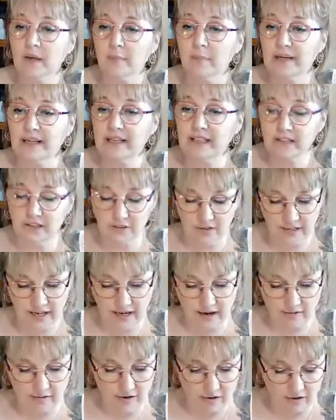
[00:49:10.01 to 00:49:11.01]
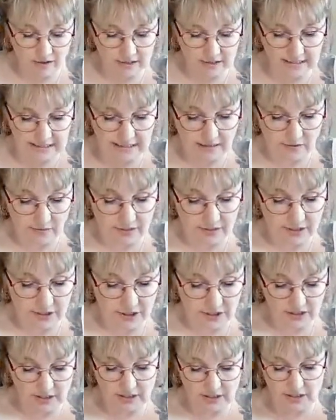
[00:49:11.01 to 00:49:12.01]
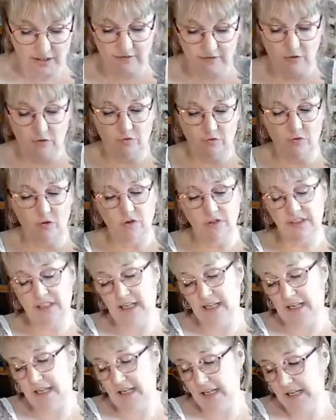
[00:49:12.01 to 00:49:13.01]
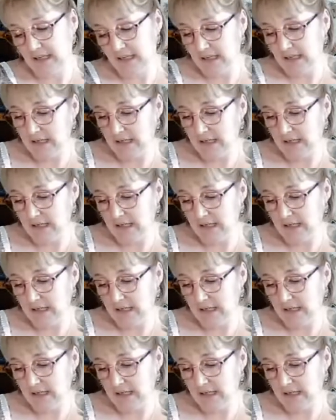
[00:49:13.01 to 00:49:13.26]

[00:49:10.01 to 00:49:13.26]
Please do carry on asking questions if you've got any.